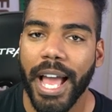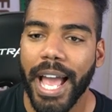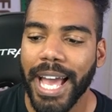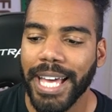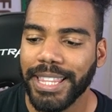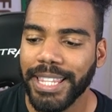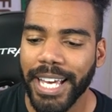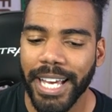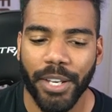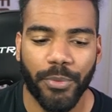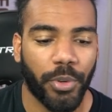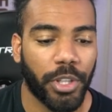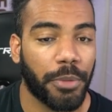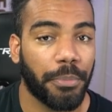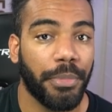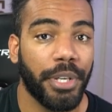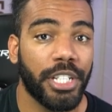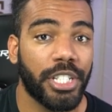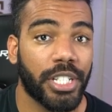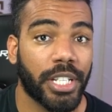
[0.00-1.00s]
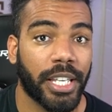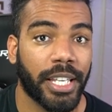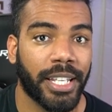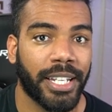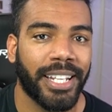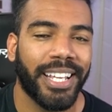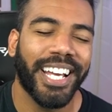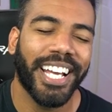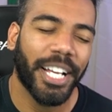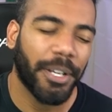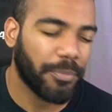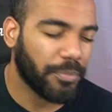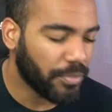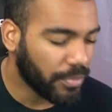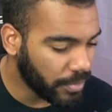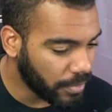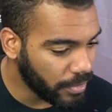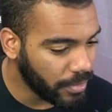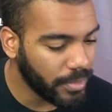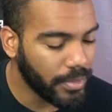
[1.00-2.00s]
And then with Michigan,
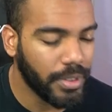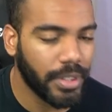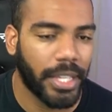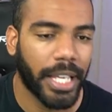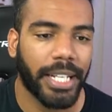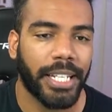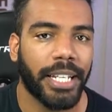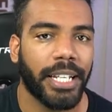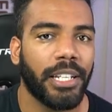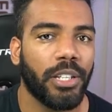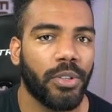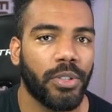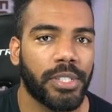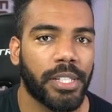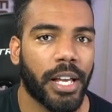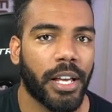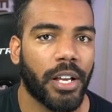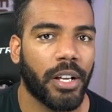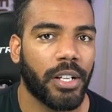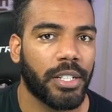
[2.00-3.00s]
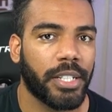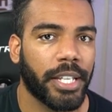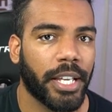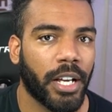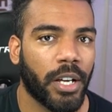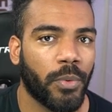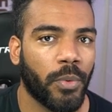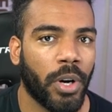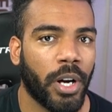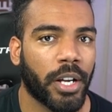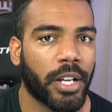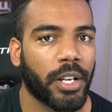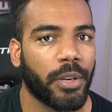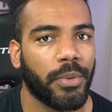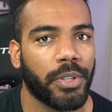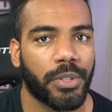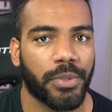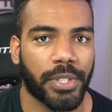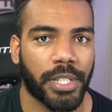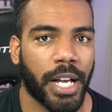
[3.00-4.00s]
they did lose out on Deone Walker,
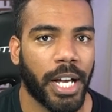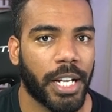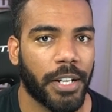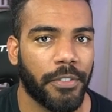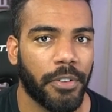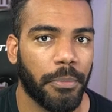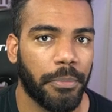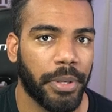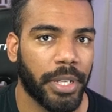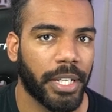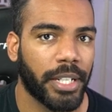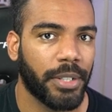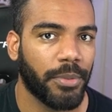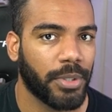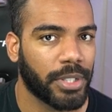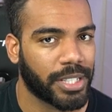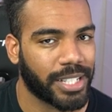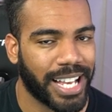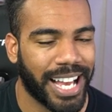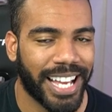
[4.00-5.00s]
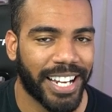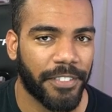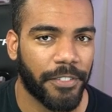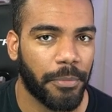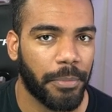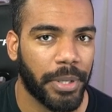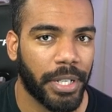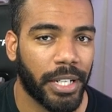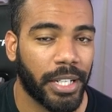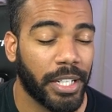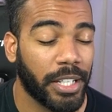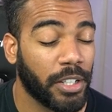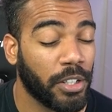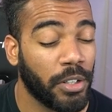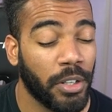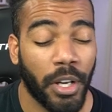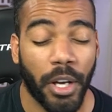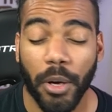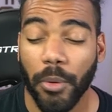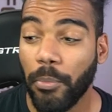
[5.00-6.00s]
which was kind of a big, which kind of a big deal,
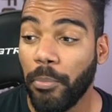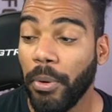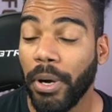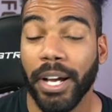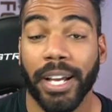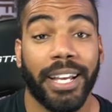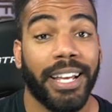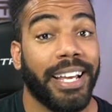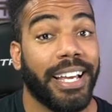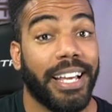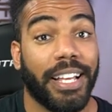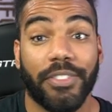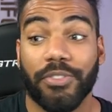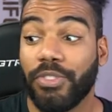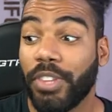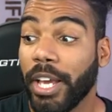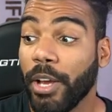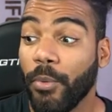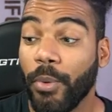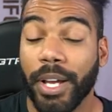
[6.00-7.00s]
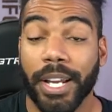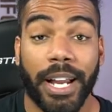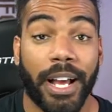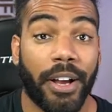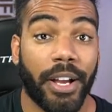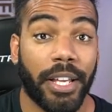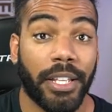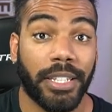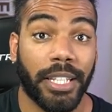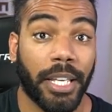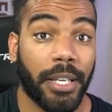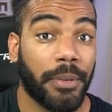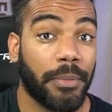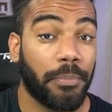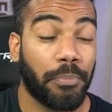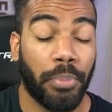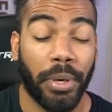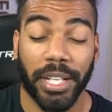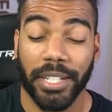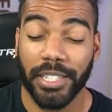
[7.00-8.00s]
but they went out and they
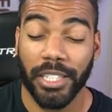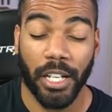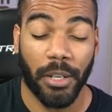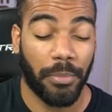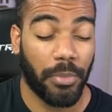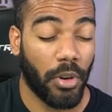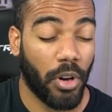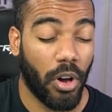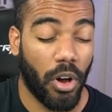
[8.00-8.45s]
picked up